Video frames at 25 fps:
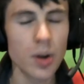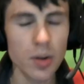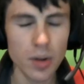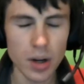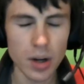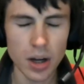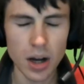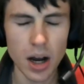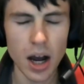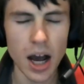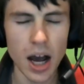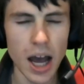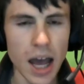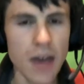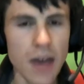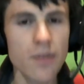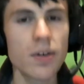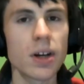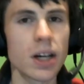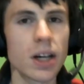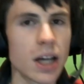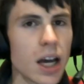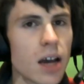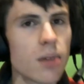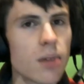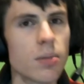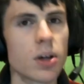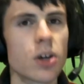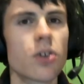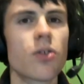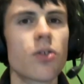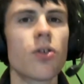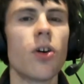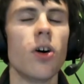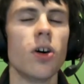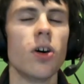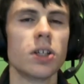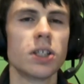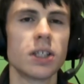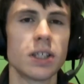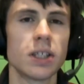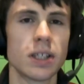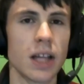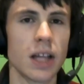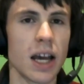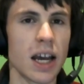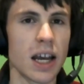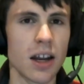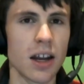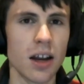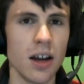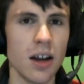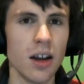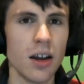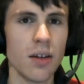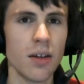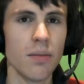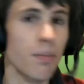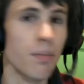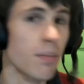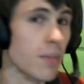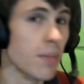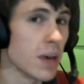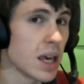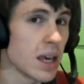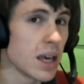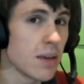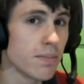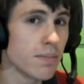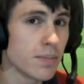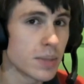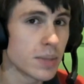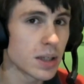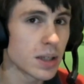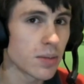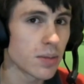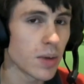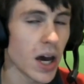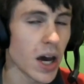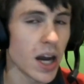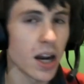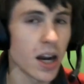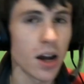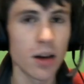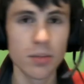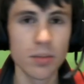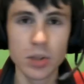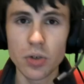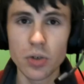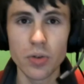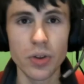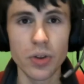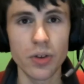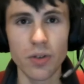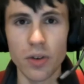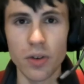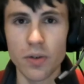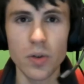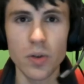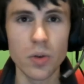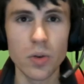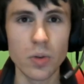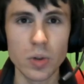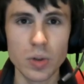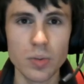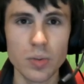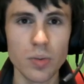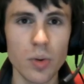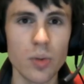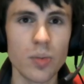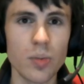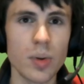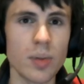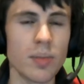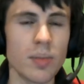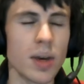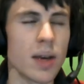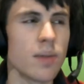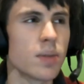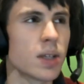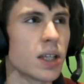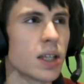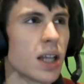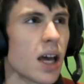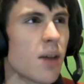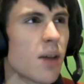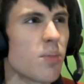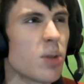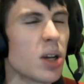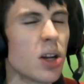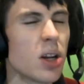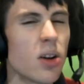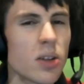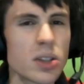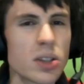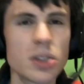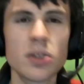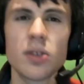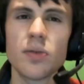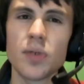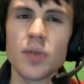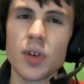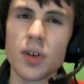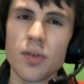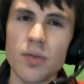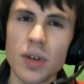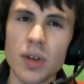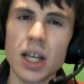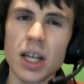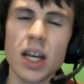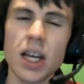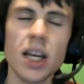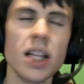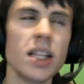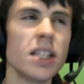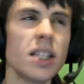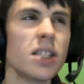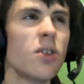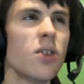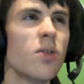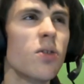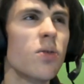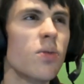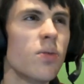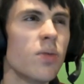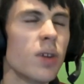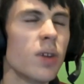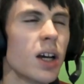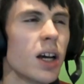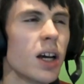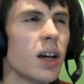Uh, I haven't come across like memes about it. I'm sure there, of course, will be memes in there, but not sort of on a. Re- There's no.